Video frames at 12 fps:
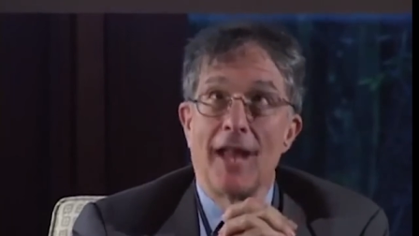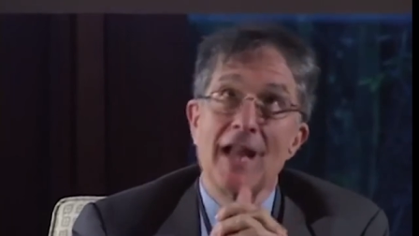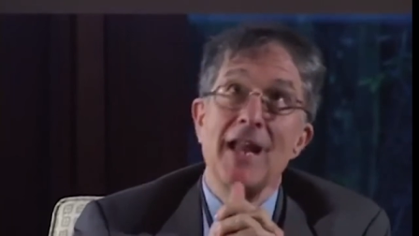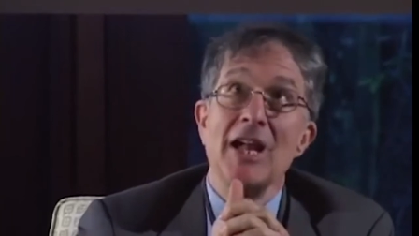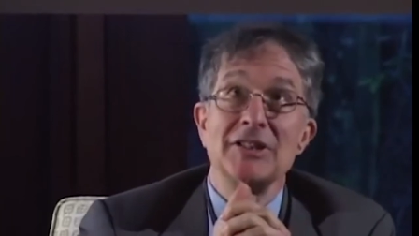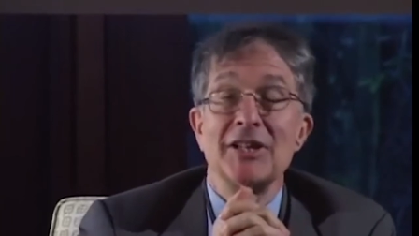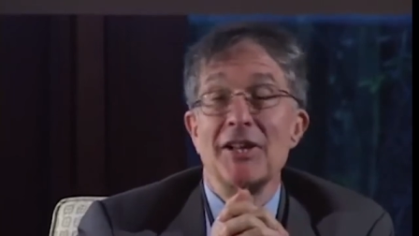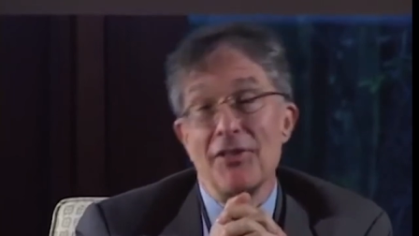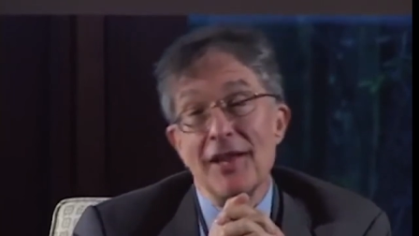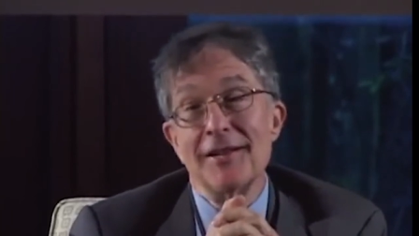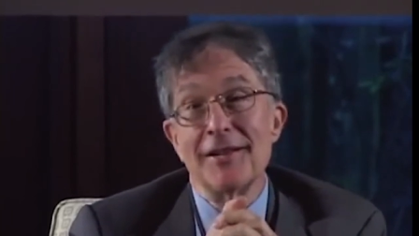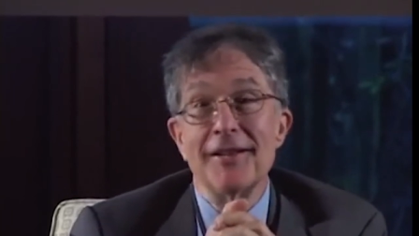I actually
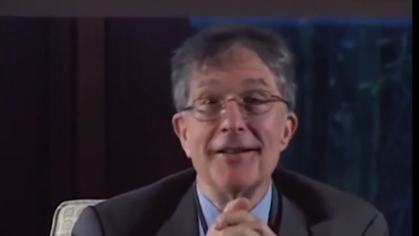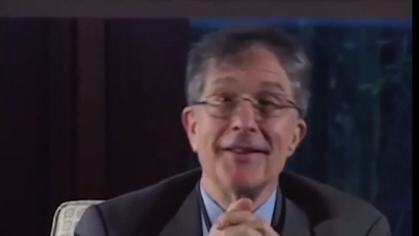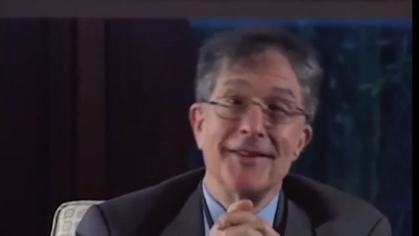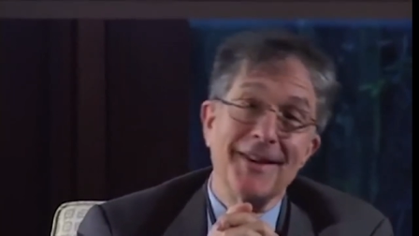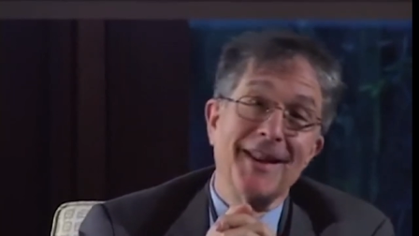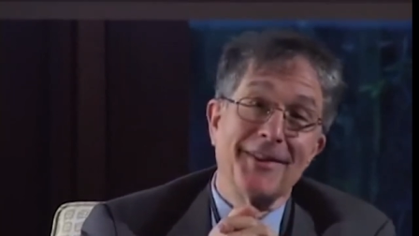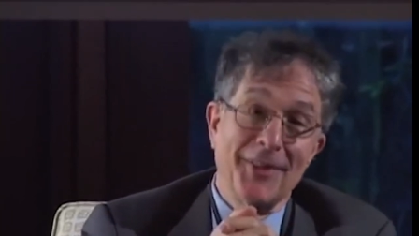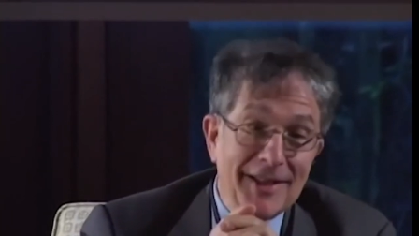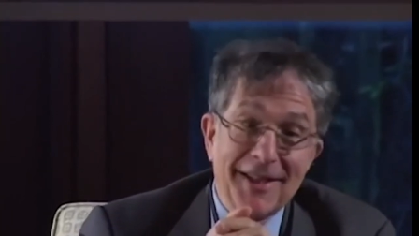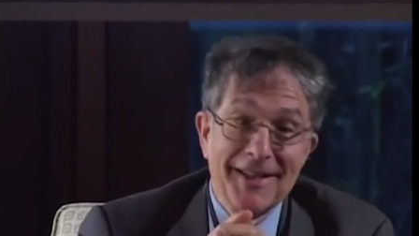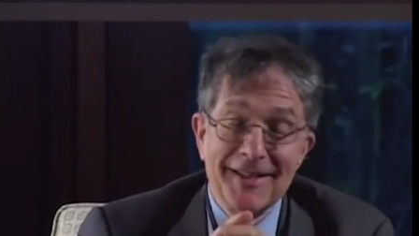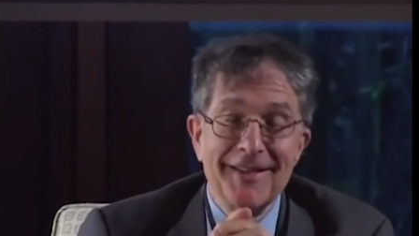think that
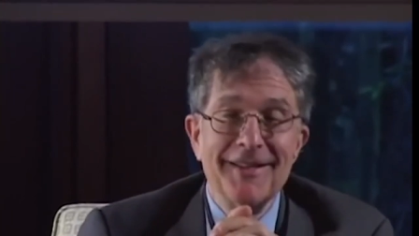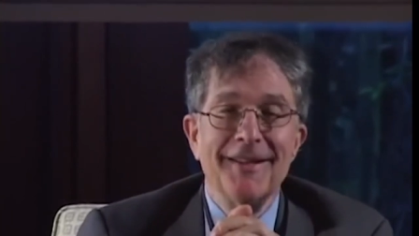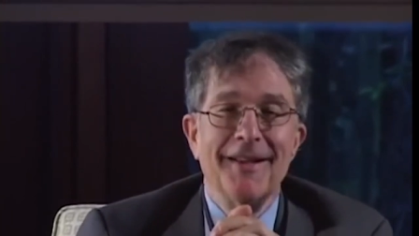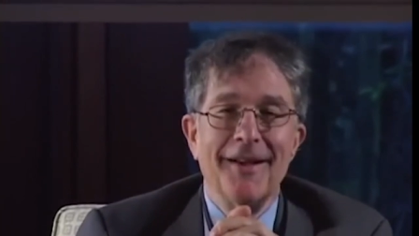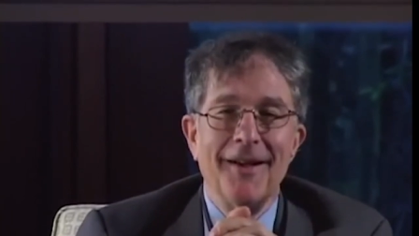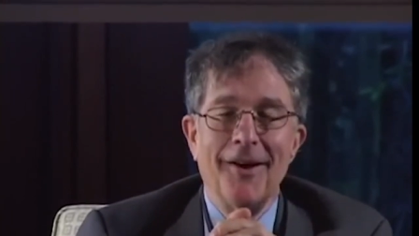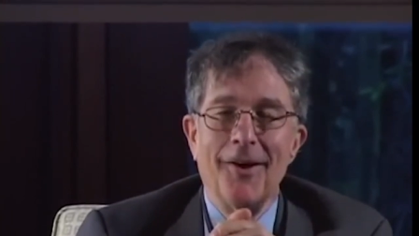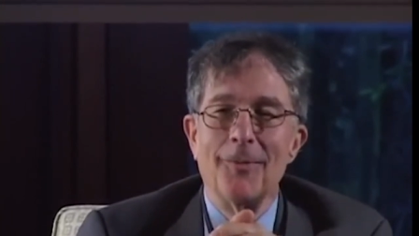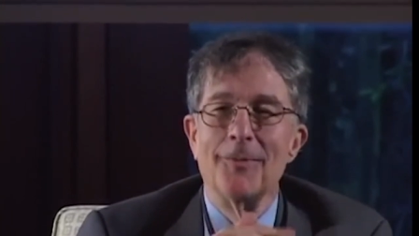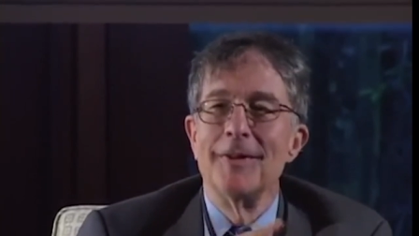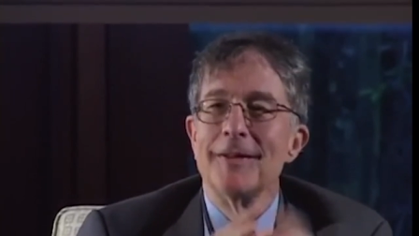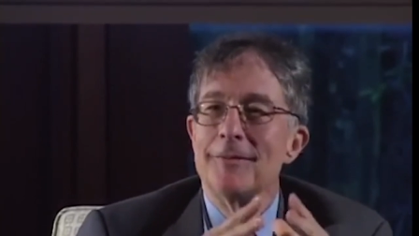thinking
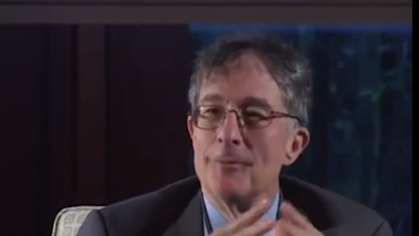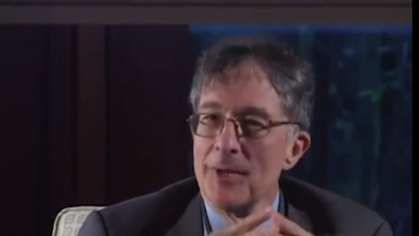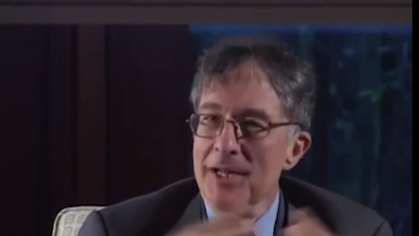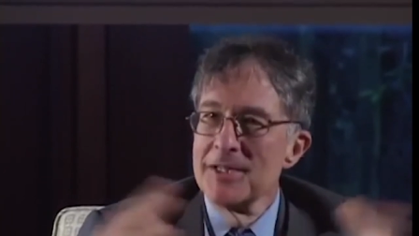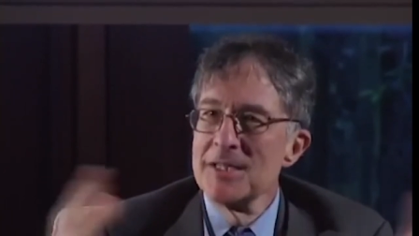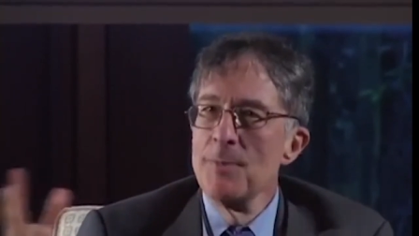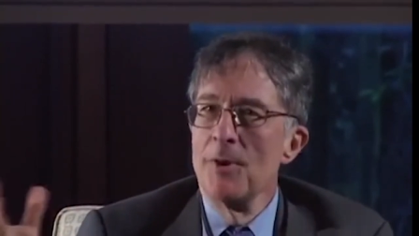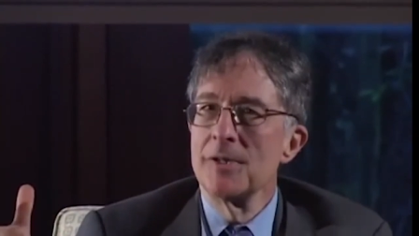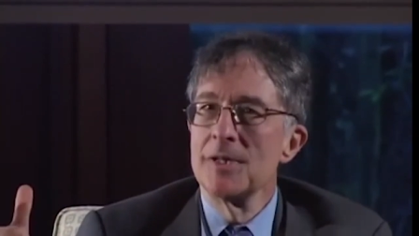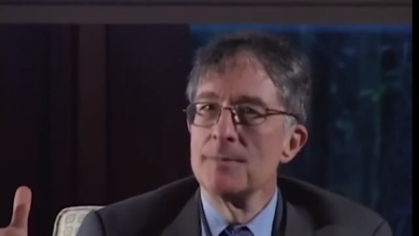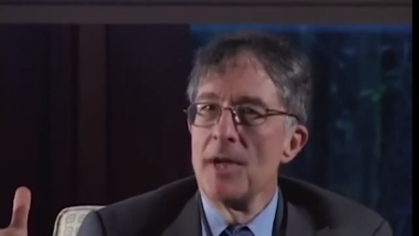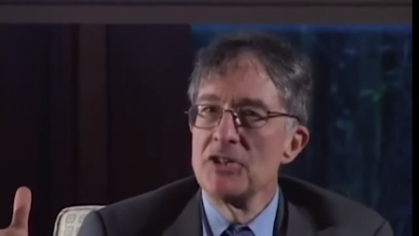um, when it's
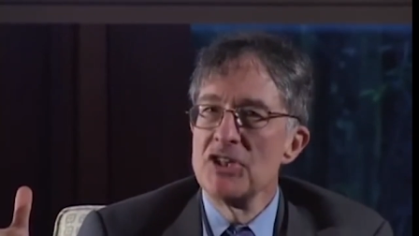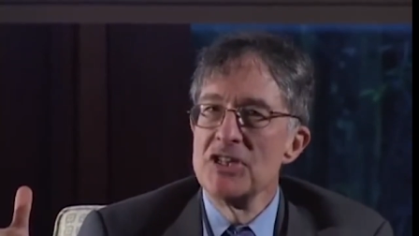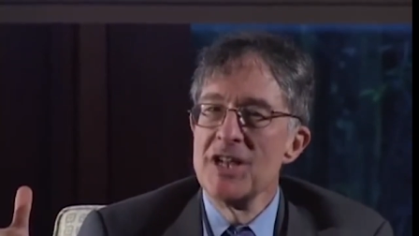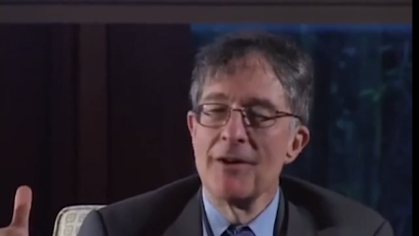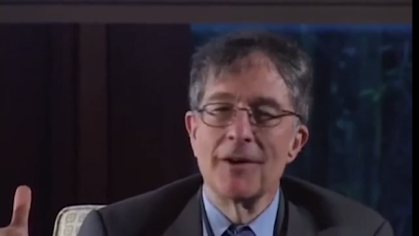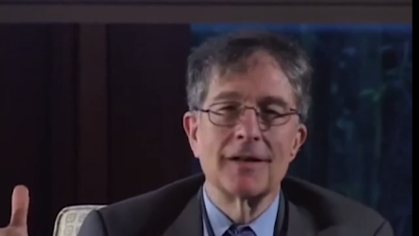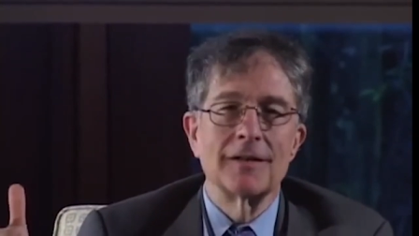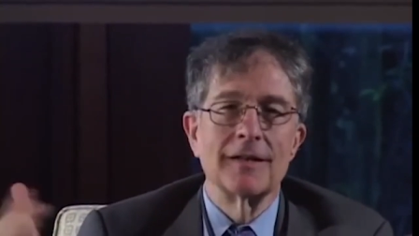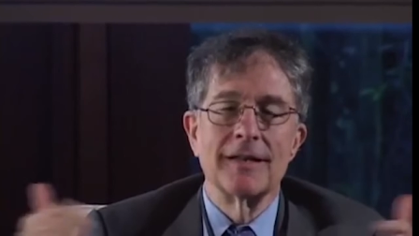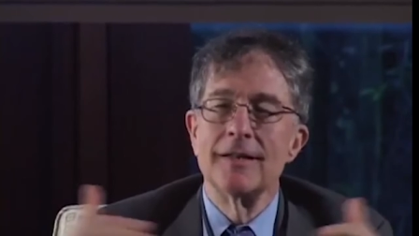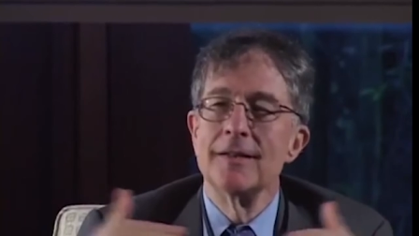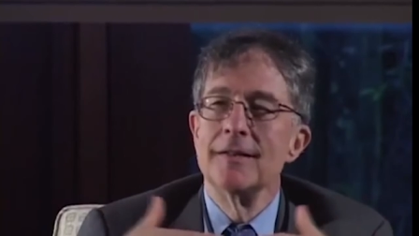spoken about
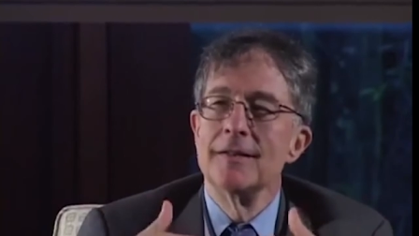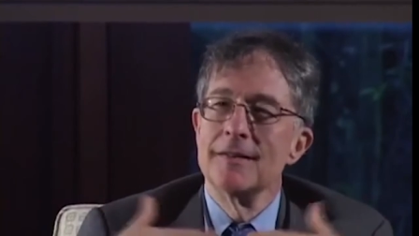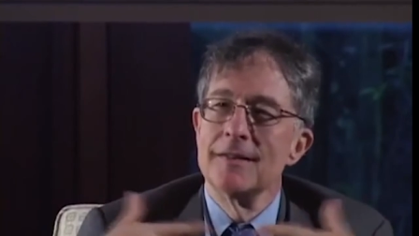generically,